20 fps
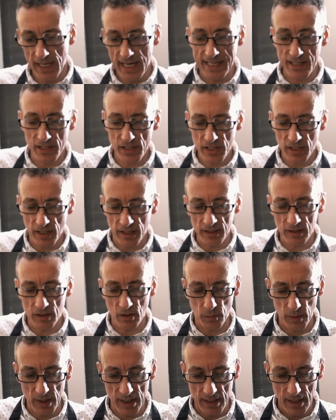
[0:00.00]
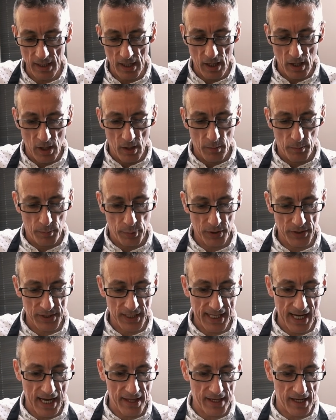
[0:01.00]
inside that we put
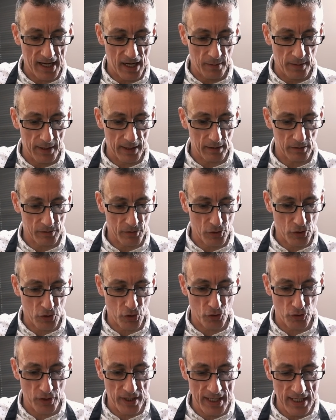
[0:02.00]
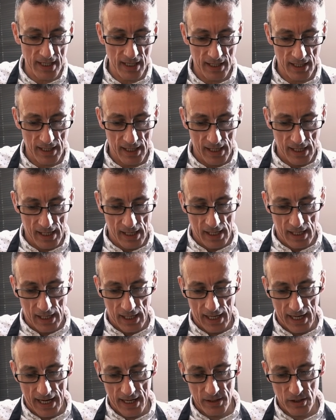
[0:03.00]
together, our little tree,
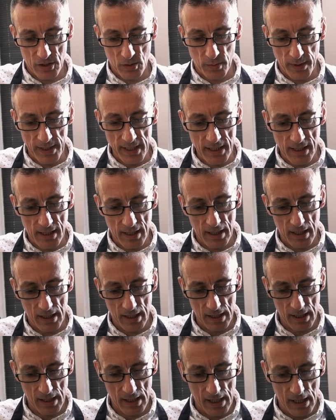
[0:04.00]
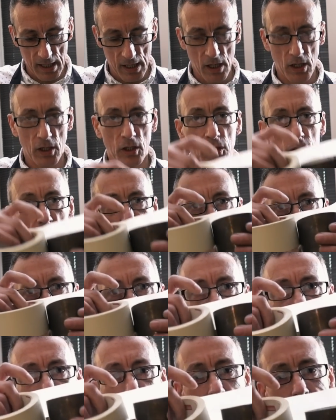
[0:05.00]
last week. Just
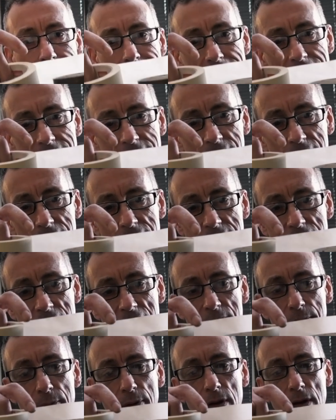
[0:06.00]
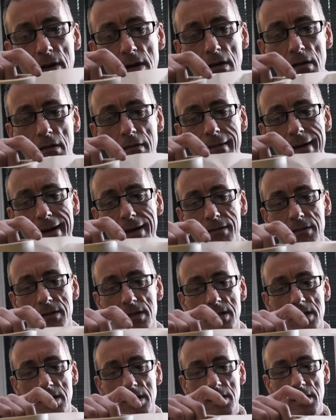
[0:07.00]
put a bit of masking tape
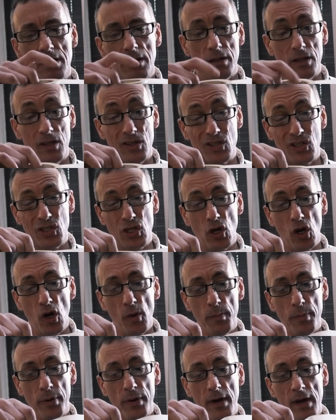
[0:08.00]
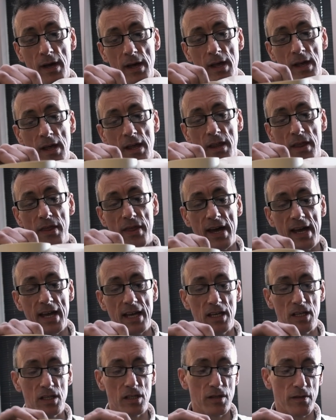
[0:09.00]
around the top. That
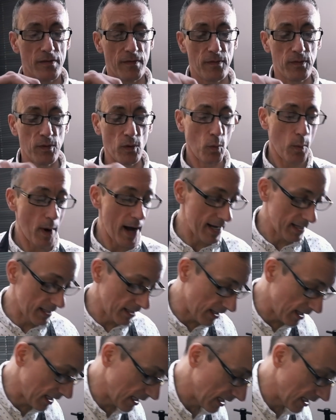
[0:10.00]
is for when